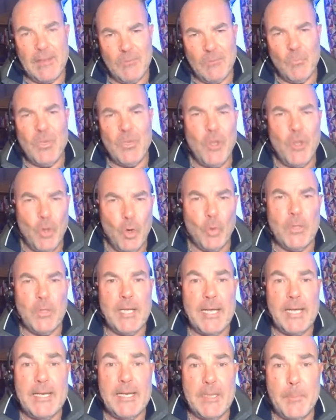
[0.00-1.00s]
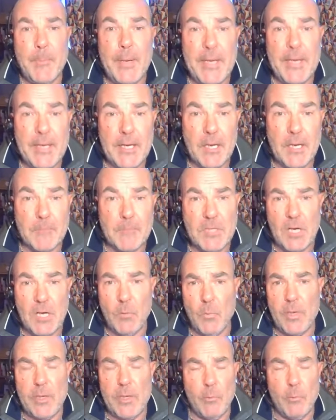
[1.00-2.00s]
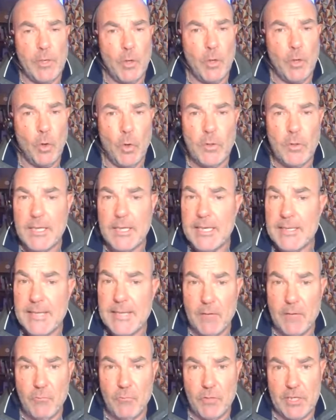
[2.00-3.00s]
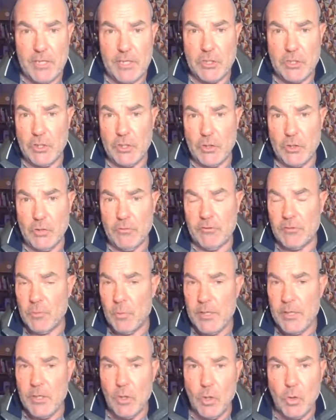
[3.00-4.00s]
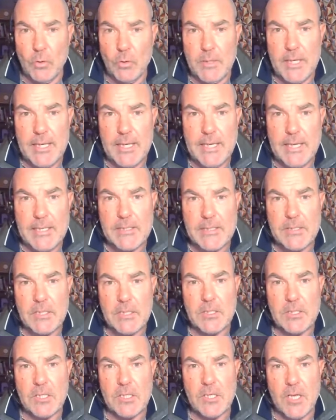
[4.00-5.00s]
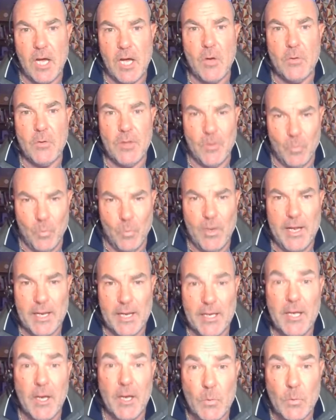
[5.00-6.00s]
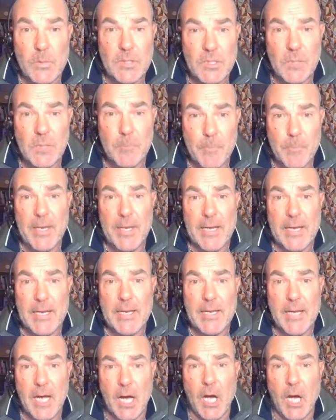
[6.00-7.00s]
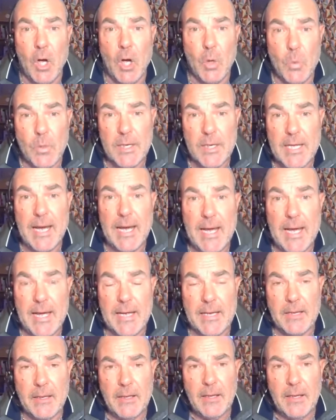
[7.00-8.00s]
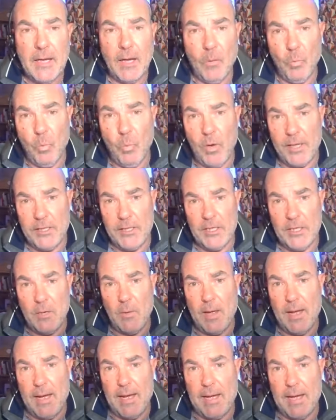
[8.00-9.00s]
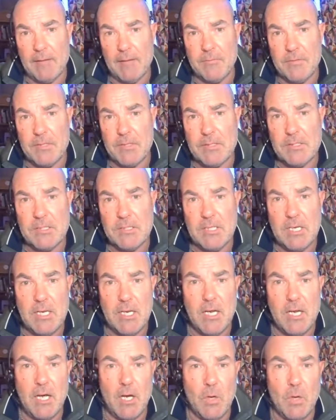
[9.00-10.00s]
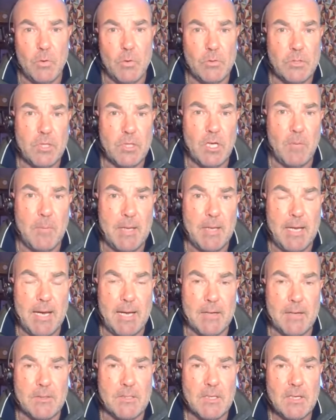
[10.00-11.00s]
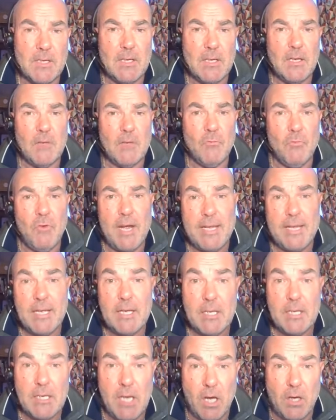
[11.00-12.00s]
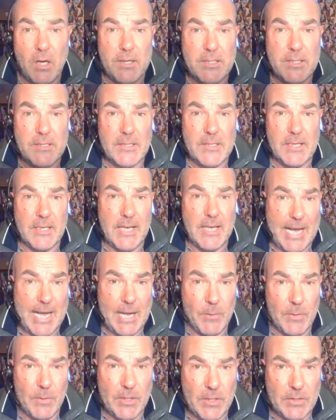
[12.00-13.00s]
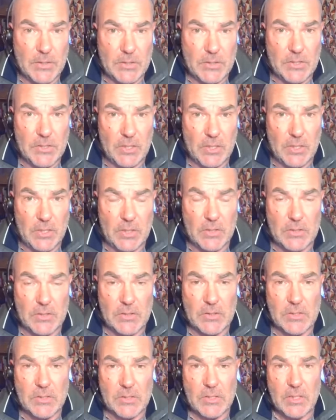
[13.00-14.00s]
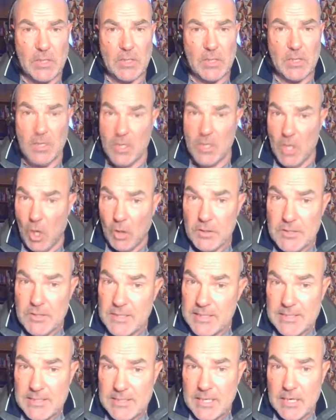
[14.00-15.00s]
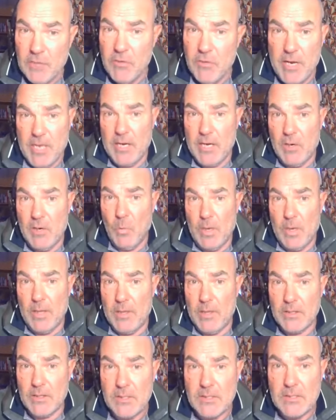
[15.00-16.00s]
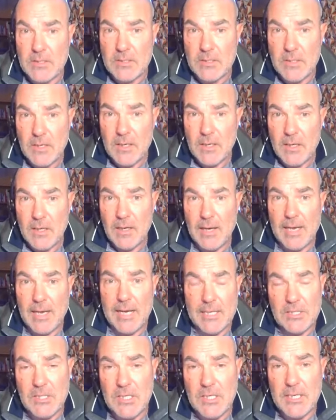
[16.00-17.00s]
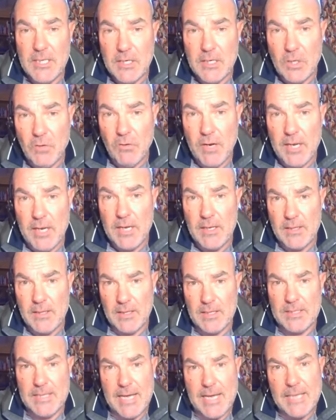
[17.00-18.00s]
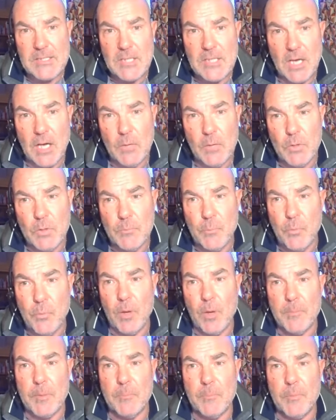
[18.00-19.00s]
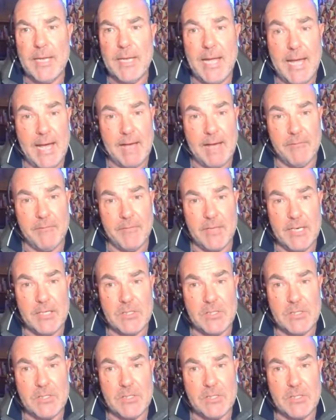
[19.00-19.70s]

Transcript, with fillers: we all need a pickup, don't we? We all need that reassurance. We all need to know that we're going to be okay. And when you have the CEO who's coming out recognizing our concerns, not disagreeing with us, actually agreeing that, yes, I would probably have these